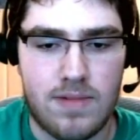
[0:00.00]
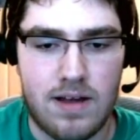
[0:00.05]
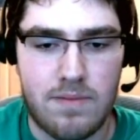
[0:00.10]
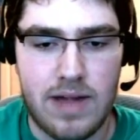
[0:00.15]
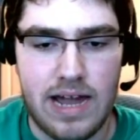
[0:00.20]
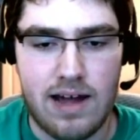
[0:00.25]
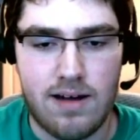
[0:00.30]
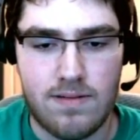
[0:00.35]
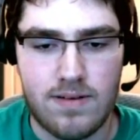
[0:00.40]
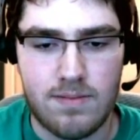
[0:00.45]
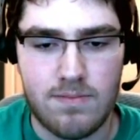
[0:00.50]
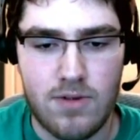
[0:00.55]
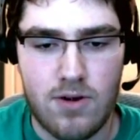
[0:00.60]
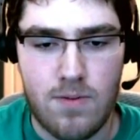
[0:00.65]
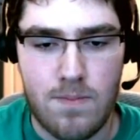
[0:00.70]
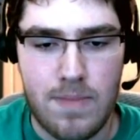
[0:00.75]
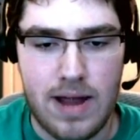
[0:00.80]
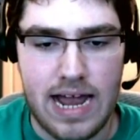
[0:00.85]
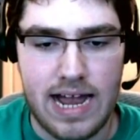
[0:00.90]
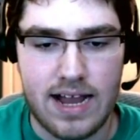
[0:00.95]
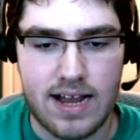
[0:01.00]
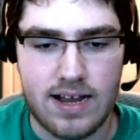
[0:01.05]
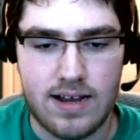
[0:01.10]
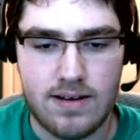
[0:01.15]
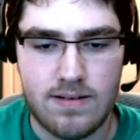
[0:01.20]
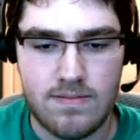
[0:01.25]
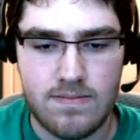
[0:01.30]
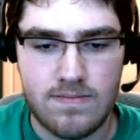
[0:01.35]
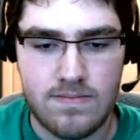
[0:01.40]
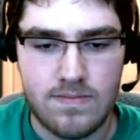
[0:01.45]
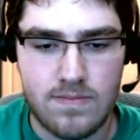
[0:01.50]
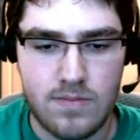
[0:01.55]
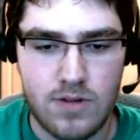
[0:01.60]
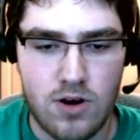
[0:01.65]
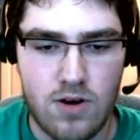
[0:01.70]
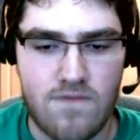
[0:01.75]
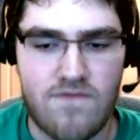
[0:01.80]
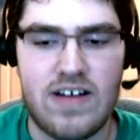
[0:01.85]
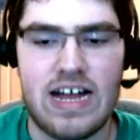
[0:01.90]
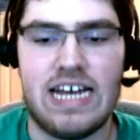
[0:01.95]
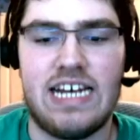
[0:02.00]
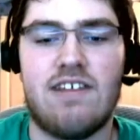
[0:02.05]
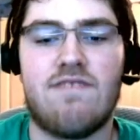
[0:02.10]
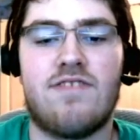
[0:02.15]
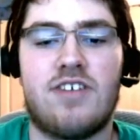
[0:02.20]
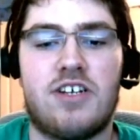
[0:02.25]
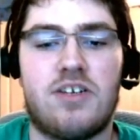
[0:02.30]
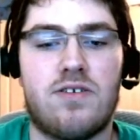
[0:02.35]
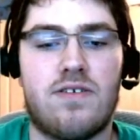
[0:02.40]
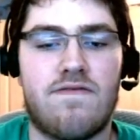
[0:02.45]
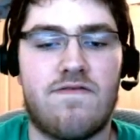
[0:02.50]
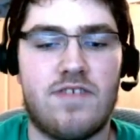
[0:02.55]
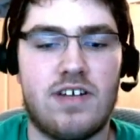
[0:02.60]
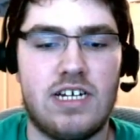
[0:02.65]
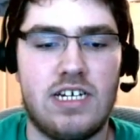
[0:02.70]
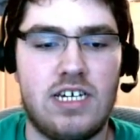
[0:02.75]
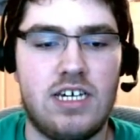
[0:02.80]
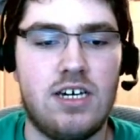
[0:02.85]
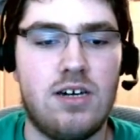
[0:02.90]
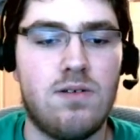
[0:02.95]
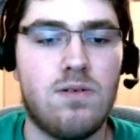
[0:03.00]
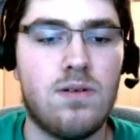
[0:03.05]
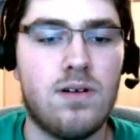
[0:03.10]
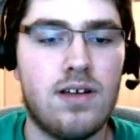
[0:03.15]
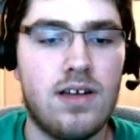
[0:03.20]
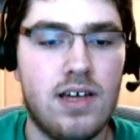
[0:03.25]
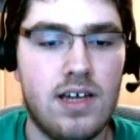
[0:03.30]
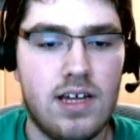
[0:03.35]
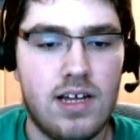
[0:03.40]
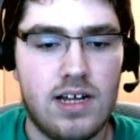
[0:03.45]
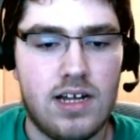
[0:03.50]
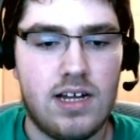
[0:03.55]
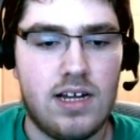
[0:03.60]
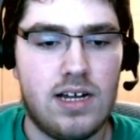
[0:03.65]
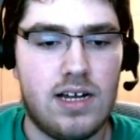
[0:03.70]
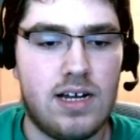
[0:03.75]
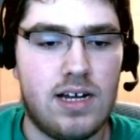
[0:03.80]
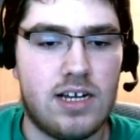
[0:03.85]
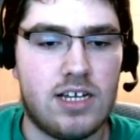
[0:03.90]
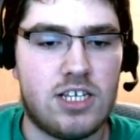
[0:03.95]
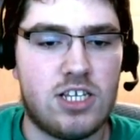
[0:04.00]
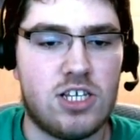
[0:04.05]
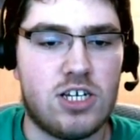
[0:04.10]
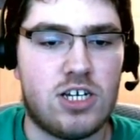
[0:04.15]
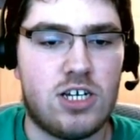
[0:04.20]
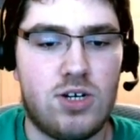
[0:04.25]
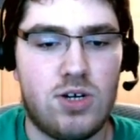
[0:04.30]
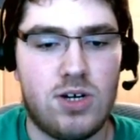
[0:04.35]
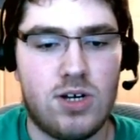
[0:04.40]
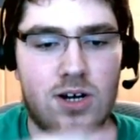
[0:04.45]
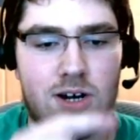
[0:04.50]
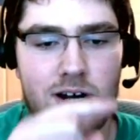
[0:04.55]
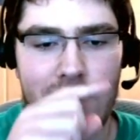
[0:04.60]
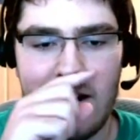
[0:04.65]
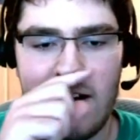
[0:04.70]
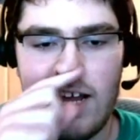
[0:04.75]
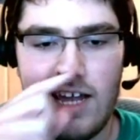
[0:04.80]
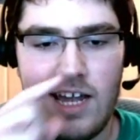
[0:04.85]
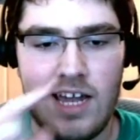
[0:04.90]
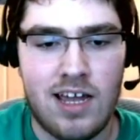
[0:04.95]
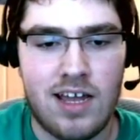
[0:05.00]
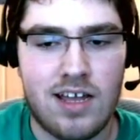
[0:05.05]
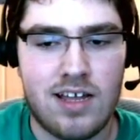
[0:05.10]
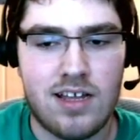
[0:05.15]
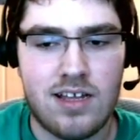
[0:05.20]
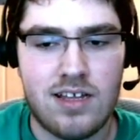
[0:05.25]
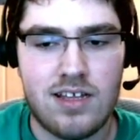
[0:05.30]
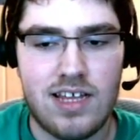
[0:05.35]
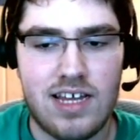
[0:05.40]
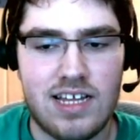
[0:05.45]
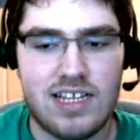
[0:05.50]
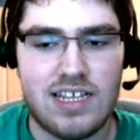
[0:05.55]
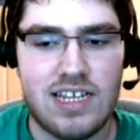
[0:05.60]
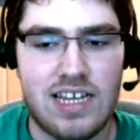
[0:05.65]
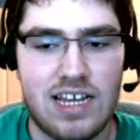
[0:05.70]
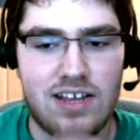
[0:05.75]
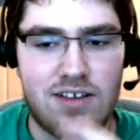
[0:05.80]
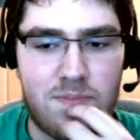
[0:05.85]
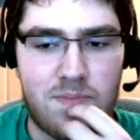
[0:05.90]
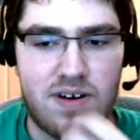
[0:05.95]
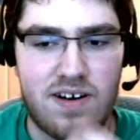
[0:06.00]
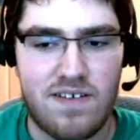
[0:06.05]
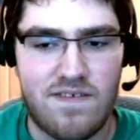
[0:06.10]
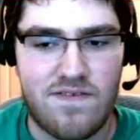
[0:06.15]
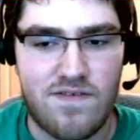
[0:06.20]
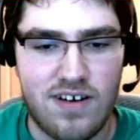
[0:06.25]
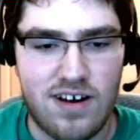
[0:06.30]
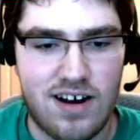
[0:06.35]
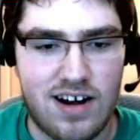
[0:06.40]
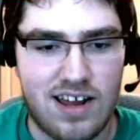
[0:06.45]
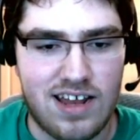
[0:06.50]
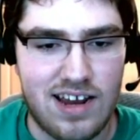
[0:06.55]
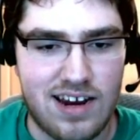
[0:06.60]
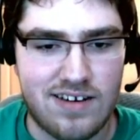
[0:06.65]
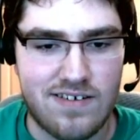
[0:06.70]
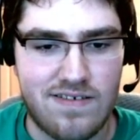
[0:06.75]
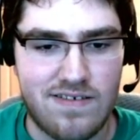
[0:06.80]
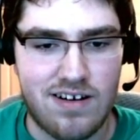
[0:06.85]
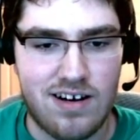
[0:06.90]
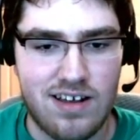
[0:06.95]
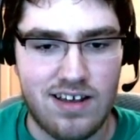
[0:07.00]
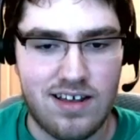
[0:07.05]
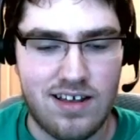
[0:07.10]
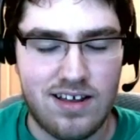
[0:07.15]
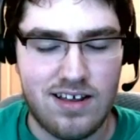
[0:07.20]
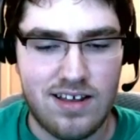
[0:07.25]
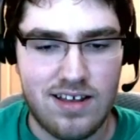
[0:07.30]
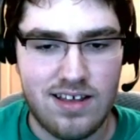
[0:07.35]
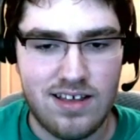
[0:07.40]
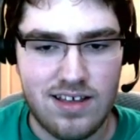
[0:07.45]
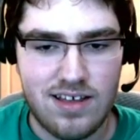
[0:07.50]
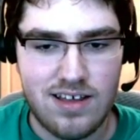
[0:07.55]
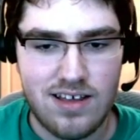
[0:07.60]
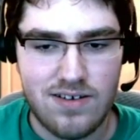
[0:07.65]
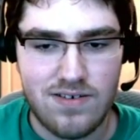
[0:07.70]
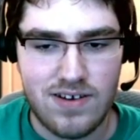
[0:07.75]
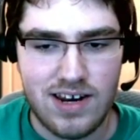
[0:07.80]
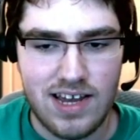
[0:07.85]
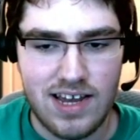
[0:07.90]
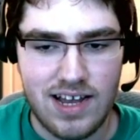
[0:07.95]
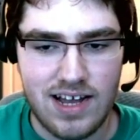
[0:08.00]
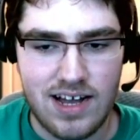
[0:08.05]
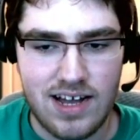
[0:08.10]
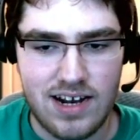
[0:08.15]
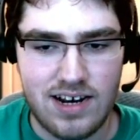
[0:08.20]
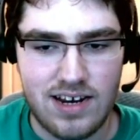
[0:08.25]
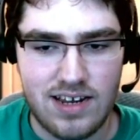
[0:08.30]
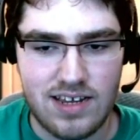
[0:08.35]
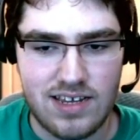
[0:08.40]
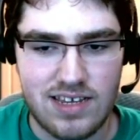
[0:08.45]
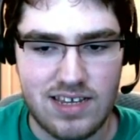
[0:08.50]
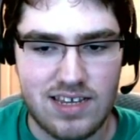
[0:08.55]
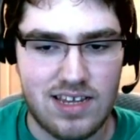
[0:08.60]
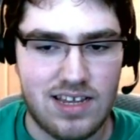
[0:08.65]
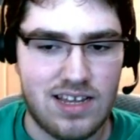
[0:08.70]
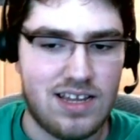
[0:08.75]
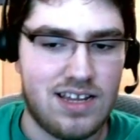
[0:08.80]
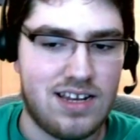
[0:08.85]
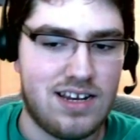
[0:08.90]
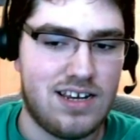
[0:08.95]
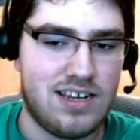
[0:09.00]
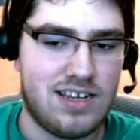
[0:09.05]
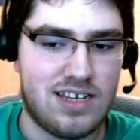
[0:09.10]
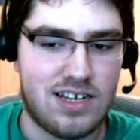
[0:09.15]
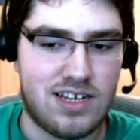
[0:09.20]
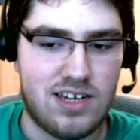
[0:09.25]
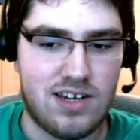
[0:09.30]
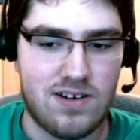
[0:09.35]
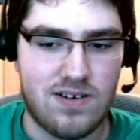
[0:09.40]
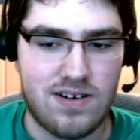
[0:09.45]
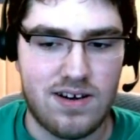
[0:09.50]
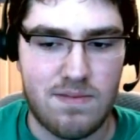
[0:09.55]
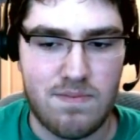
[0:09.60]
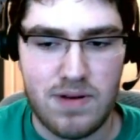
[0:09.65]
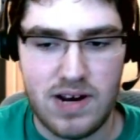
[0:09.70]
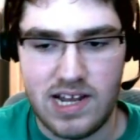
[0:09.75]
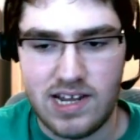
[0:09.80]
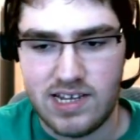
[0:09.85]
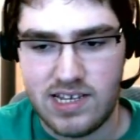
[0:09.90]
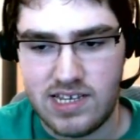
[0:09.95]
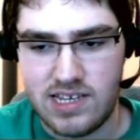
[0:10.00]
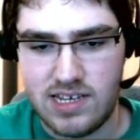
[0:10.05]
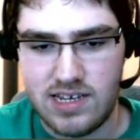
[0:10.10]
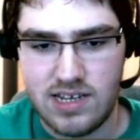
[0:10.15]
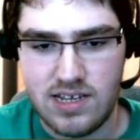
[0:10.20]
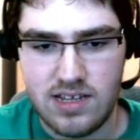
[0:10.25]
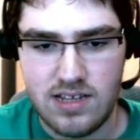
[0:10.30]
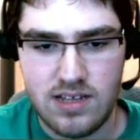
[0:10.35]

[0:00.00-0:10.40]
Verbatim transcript: I'm out. I'm going back. I'm gonna go find a different store. Forget you. Uh, security. That sounds pretty fun, actually. What I got in this this security place?